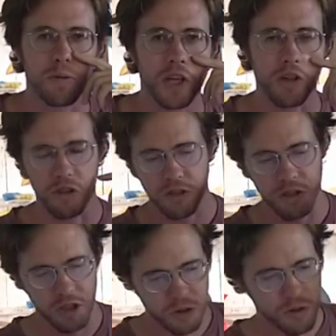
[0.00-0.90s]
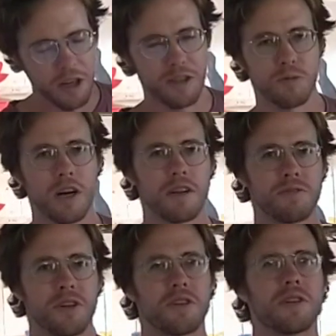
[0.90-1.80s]
be like, this is a 2000 watt
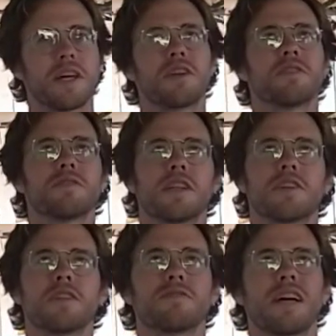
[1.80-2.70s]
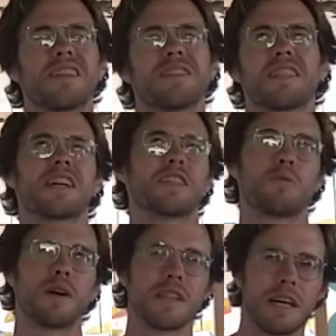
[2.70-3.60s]
inverter, and then later you find out it's actually
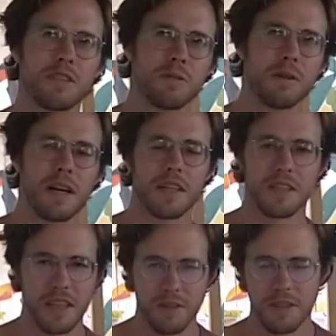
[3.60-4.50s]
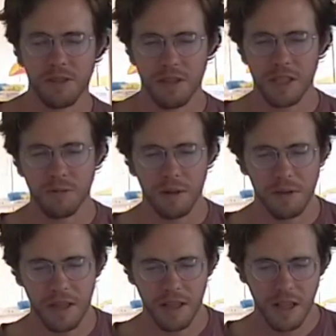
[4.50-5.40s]
1000 watt continuous, 2000 watt peak.